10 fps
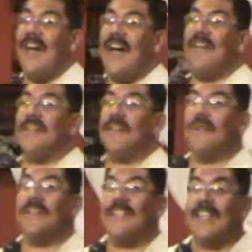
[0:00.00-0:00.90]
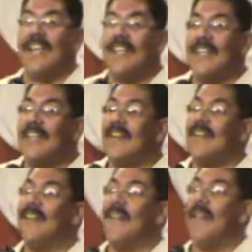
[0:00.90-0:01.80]
how in the world did I get
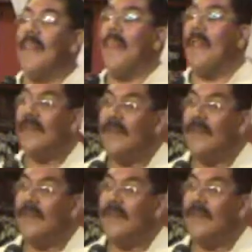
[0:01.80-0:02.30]
here? Yeah.